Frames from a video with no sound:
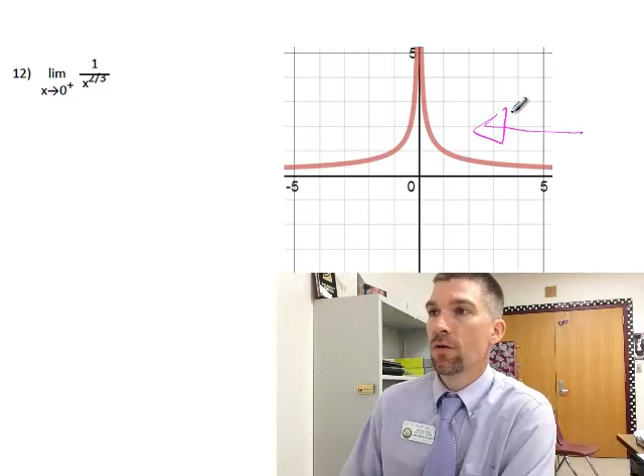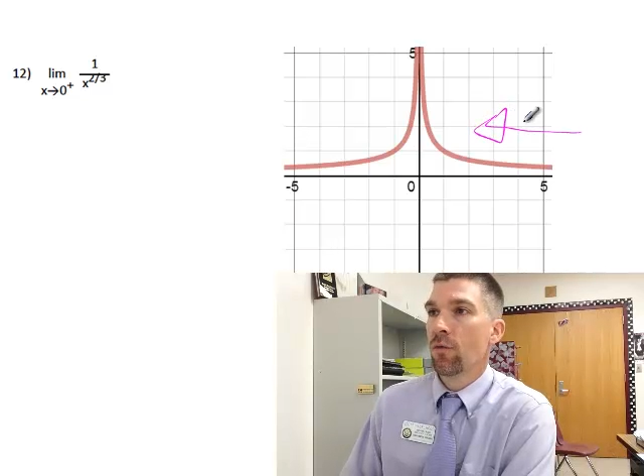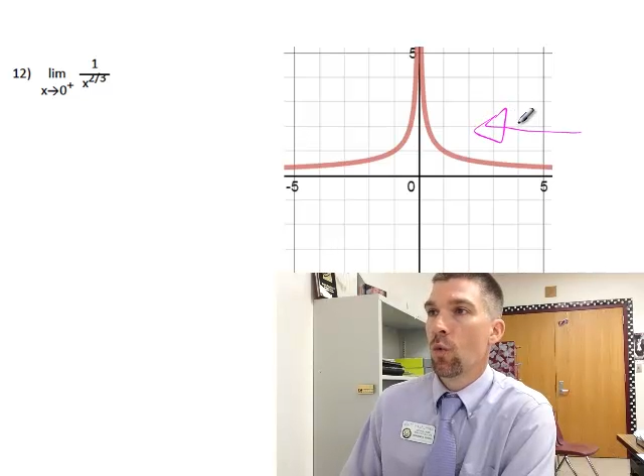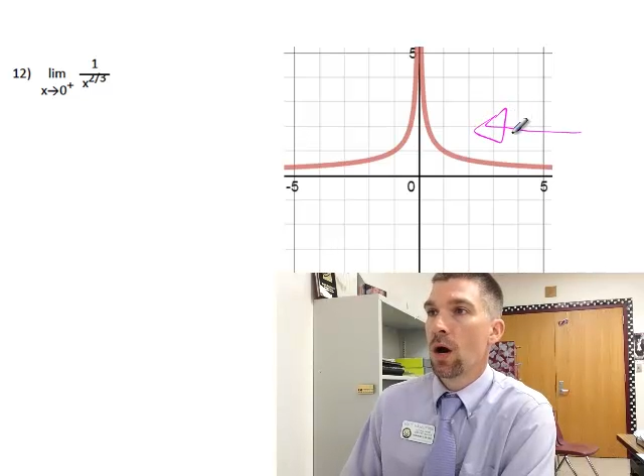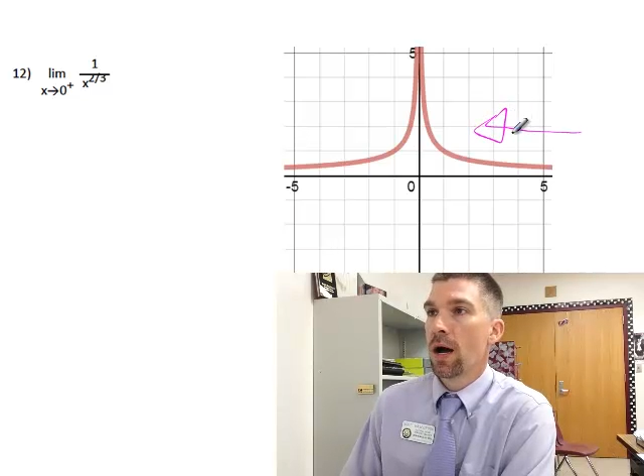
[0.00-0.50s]

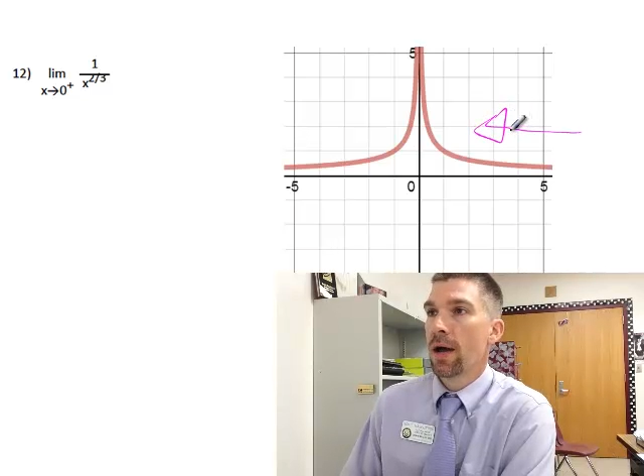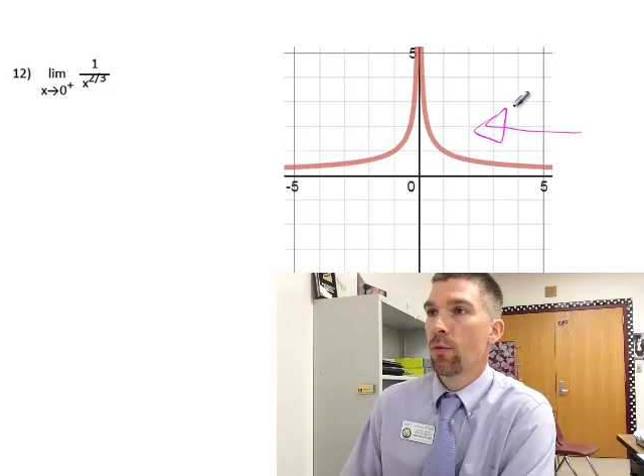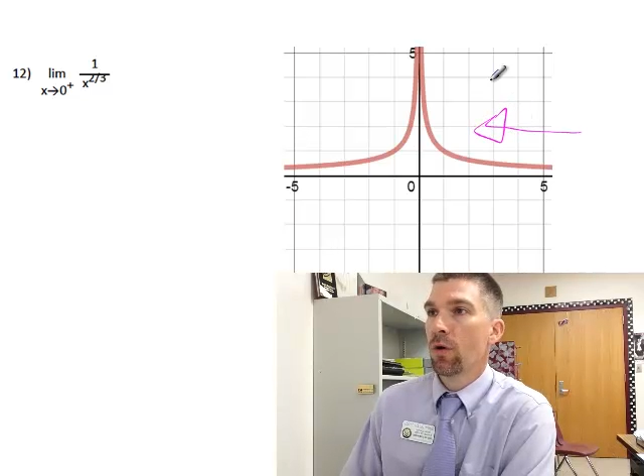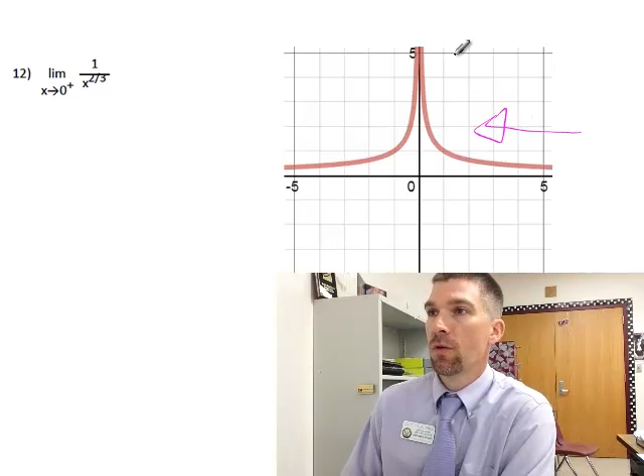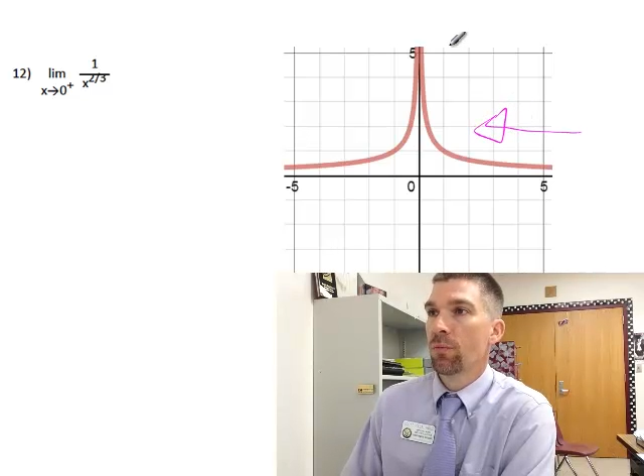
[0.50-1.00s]
of y
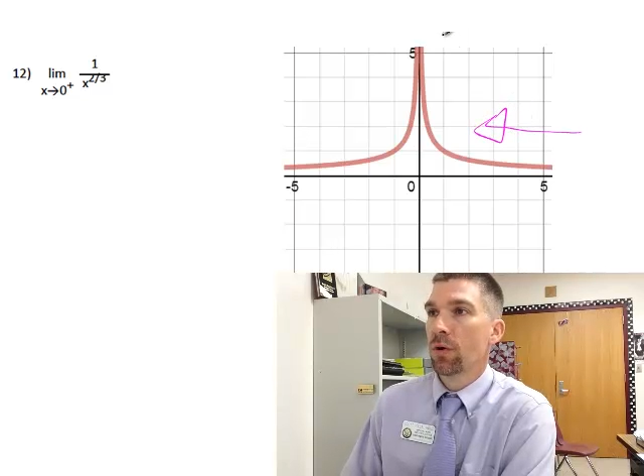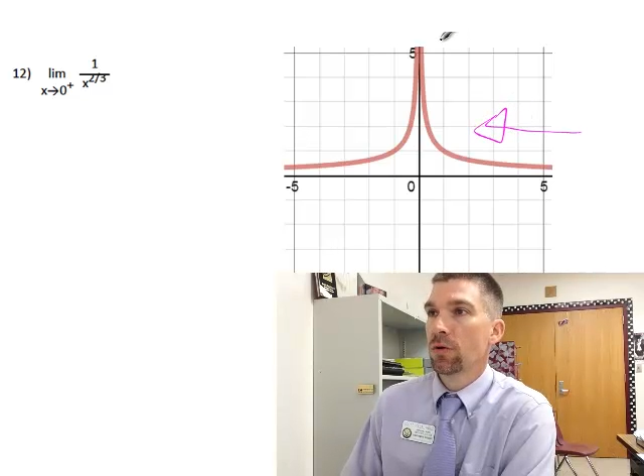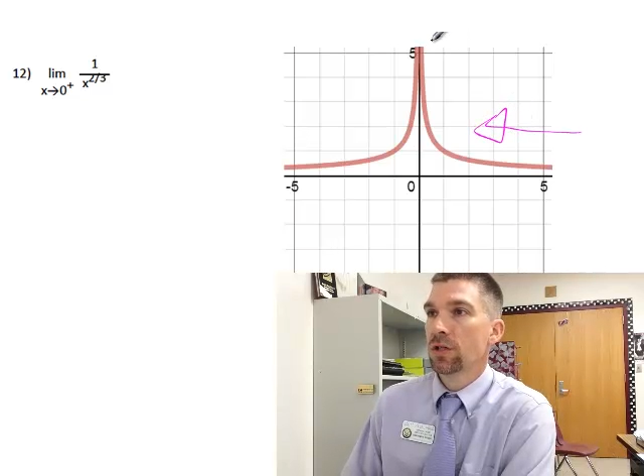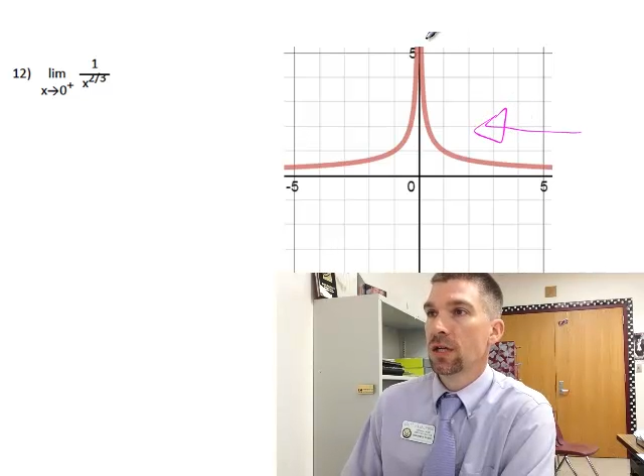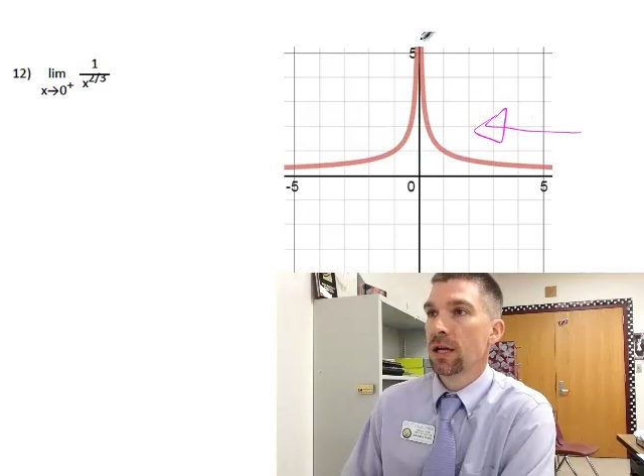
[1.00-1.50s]
we're
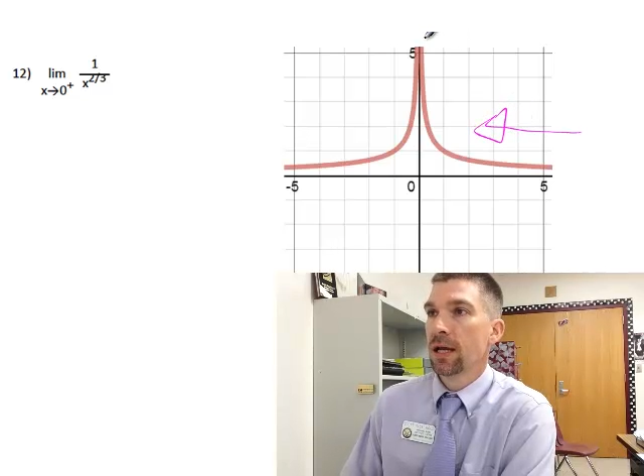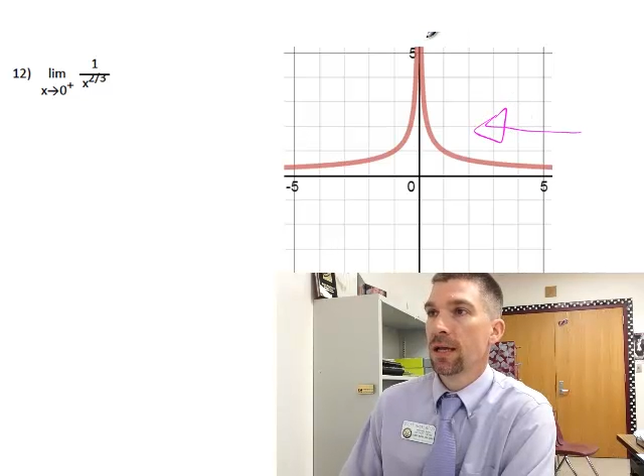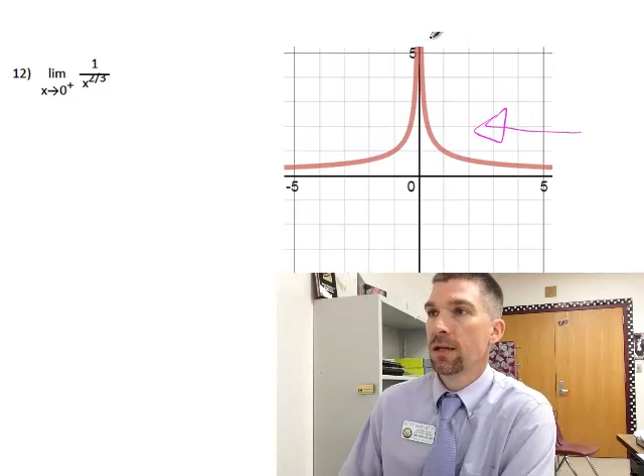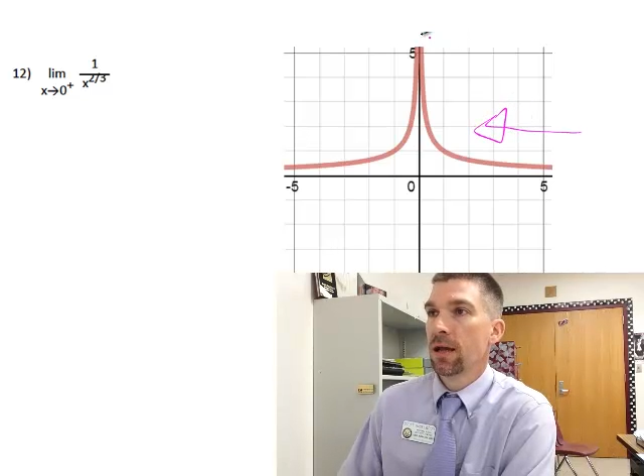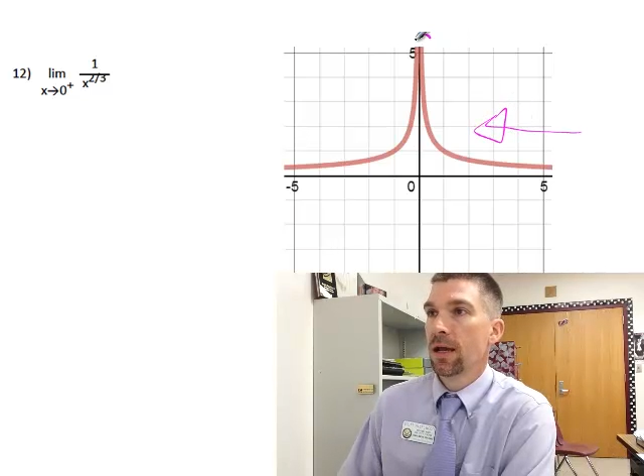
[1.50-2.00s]
approaching.